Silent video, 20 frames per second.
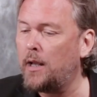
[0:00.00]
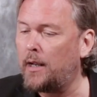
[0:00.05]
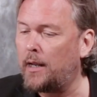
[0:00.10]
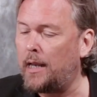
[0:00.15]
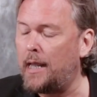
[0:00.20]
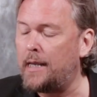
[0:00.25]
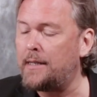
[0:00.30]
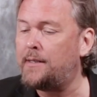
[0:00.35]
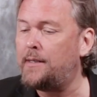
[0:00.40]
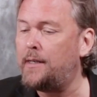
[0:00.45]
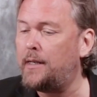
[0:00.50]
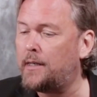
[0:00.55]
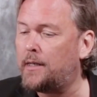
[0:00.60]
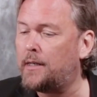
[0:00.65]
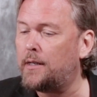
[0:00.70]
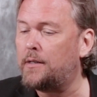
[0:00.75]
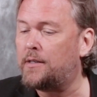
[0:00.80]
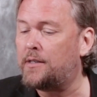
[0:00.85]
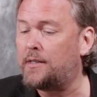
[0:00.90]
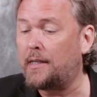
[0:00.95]

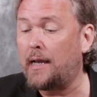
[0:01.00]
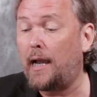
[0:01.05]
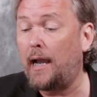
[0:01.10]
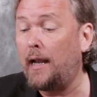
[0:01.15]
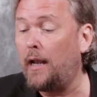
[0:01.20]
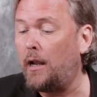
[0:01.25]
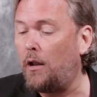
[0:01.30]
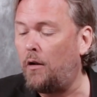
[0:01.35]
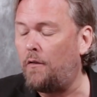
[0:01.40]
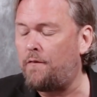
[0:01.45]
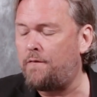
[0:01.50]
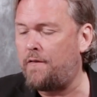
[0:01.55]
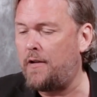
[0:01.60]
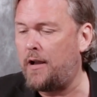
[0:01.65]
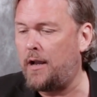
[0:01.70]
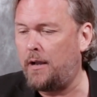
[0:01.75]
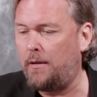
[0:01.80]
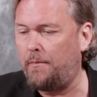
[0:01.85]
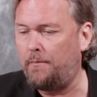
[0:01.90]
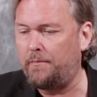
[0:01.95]
classic style of
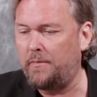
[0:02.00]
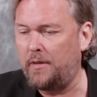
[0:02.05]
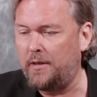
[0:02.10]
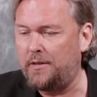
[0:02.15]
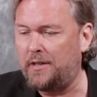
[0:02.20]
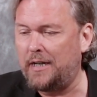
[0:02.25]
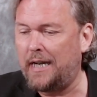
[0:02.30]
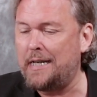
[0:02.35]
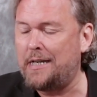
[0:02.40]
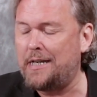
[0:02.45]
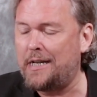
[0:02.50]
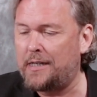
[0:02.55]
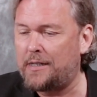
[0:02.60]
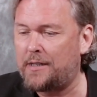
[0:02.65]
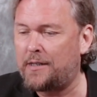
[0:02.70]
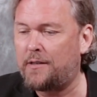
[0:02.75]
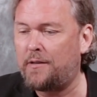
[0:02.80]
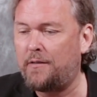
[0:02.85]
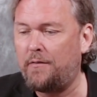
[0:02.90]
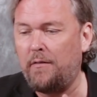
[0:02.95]
um,
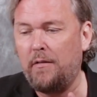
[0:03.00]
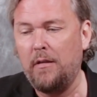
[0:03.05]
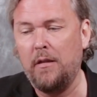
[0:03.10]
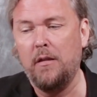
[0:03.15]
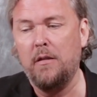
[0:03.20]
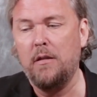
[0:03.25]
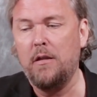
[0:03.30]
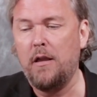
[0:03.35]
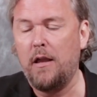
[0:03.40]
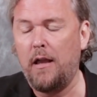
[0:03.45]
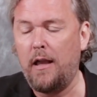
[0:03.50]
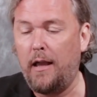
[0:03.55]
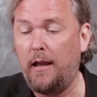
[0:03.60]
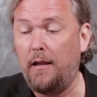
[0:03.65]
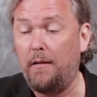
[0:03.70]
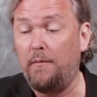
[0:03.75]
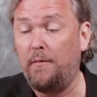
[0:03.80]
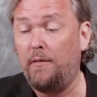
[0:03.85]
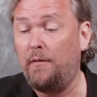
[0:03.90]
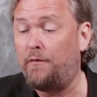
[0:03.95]
digest,
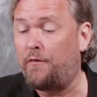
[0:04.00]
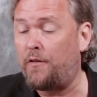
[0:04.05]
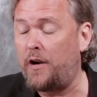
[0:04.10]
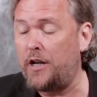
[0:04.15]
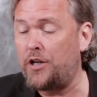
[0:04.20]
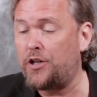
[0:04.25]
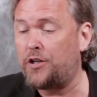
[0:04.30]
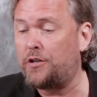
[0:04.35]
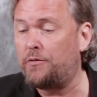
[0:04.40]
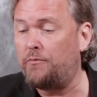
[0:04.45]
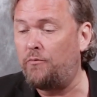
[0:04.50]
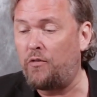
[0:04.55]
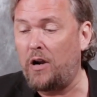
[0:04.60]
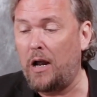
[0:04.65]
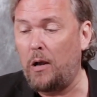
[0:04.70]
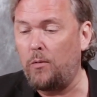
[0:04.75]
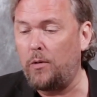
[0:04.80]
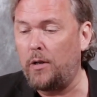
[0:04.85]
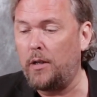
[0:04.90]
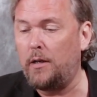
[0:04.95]
uh, fresh,
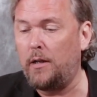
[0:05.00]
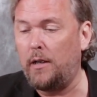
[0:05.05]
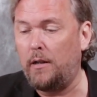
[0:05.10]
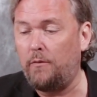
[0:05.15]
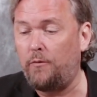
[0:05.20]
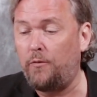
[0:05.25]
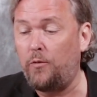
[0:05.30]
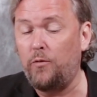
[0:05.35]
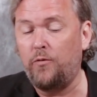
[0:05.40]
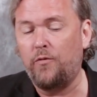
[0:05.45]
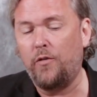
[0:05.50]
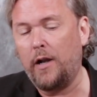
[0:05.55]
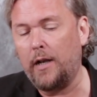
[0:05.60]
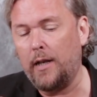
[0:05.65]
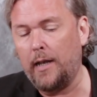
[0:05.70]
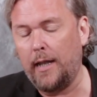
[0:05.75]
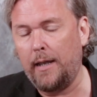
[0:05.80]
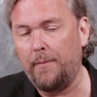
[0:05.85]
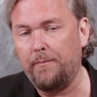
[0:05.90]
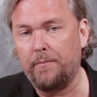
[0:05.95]
rounded and food
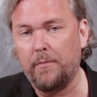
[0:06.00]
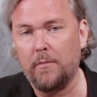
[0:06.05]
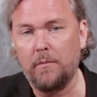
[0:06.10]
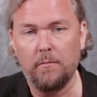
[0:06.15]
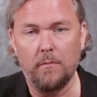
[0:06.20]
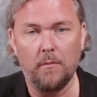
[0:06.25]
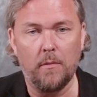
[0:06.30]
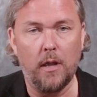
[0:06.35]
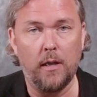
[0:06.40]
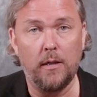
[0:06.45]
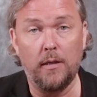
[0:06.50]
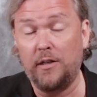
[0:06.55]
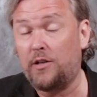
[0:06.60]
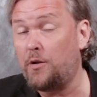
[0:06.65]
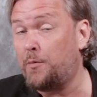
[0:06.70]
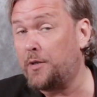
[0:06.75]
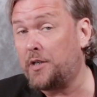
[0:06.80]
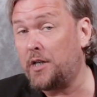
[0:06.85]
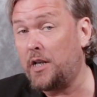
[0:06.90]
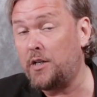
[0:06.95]
friendly
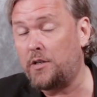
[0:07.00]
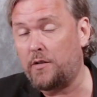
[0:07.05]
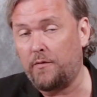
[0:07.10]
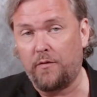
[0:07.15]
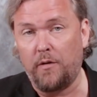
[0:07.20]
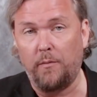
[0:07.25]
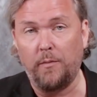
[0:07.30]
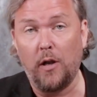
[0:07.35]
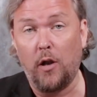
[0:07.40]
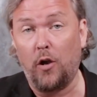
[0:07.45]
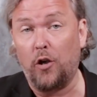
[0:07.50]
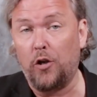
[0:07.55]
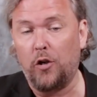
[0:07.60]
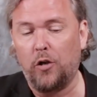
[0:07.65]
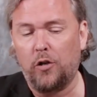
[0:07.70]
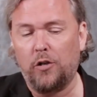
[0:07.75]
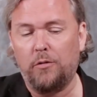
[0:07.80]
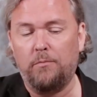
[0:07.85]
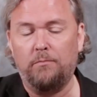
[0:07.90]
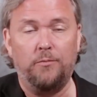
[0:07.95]
interpretation from the
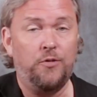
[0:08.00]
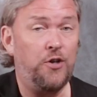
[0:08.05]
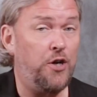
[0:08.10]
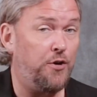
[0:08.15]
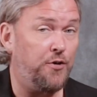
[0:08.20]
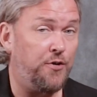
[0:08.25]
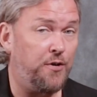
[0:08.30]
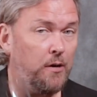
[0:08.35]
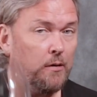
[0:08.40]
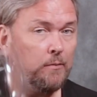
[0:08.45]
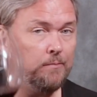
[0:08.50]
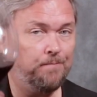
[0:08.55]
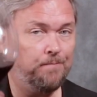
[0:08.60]
Languedoc. Cheers.